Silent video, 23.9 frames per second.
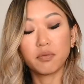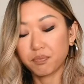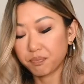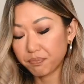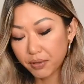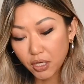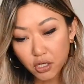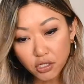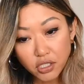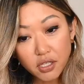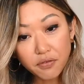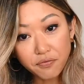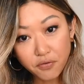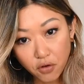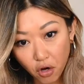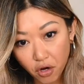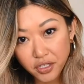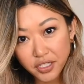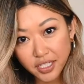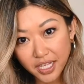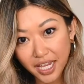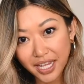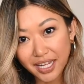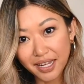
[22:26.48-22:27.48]
because of
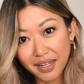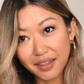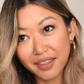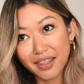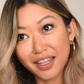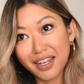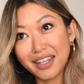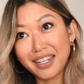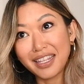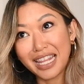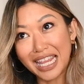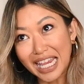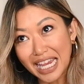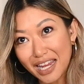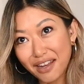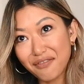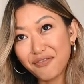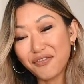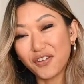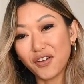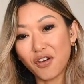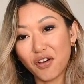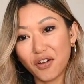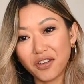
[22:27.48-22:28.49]
content and the need
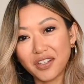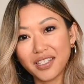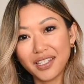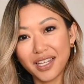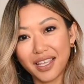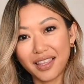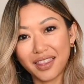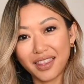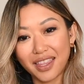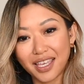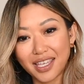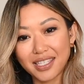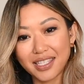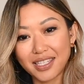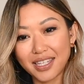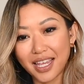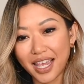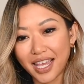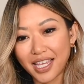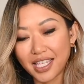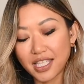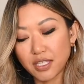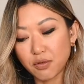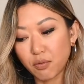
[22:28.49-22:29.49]
for content these
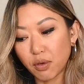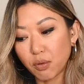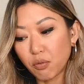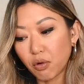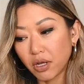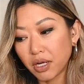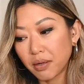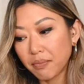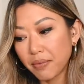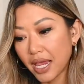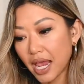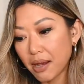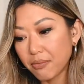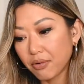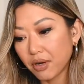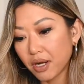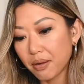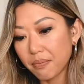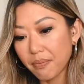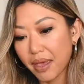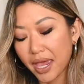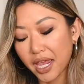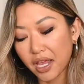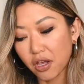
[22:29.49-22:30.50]
days, we want to be able
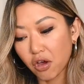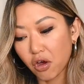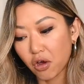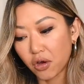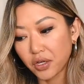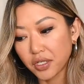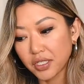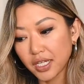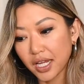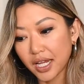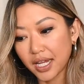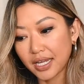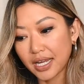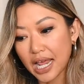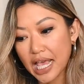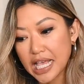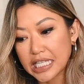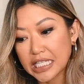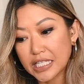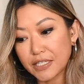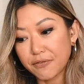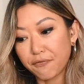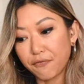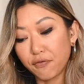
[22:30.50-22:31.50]
to make content
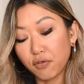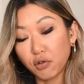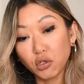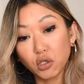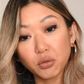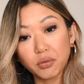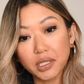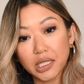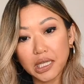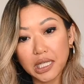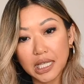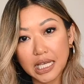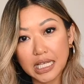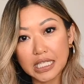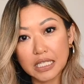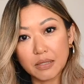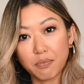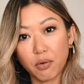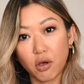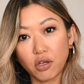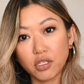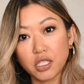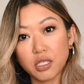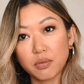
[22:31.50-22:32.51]
as fluidly as
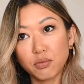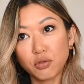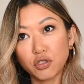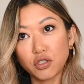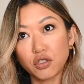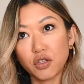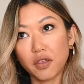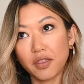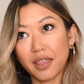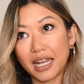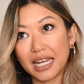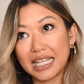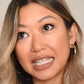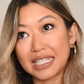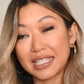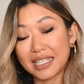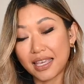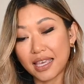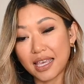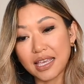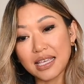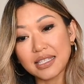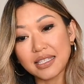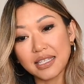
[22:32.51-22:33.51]
possible so that it's
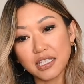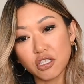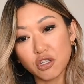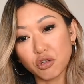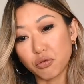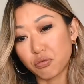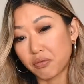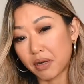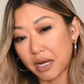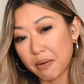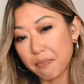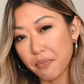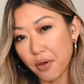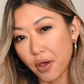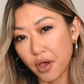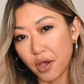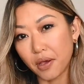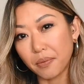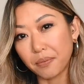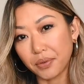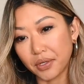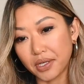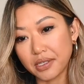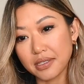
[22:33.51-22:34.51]
easy to
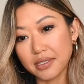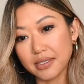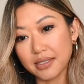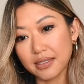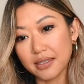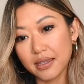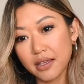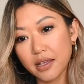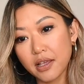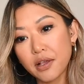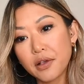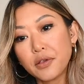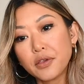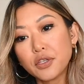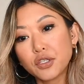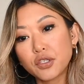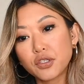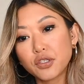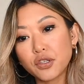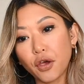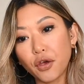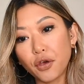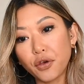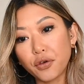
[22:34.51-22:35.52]
repurpose.
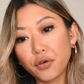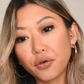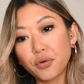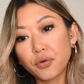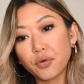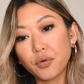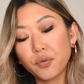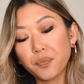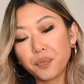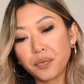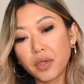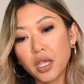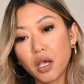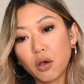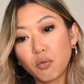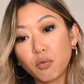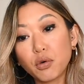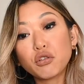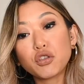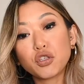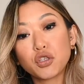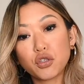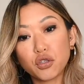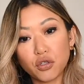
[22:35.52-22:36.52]
So
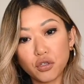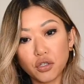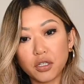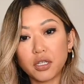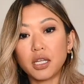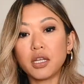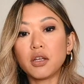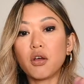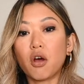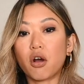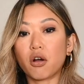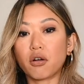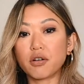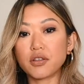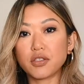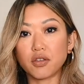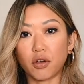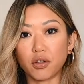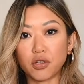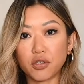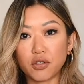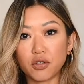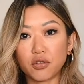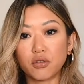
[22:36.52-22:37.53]
we'll shoot in
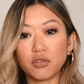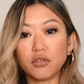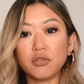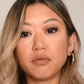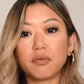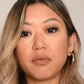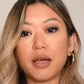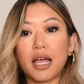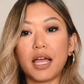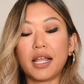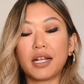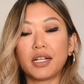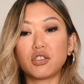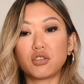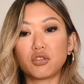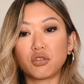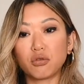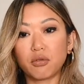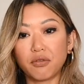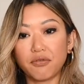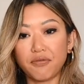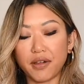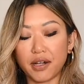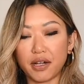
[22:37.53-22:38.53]
horizontal and
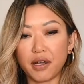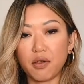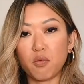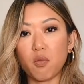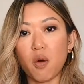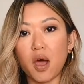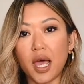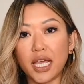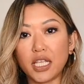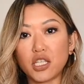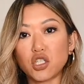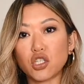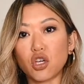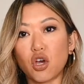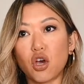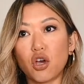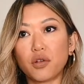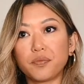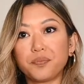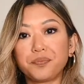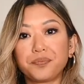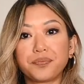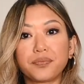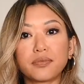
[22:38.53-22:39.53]
do a very wide
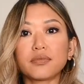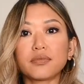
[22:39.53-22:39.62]
shot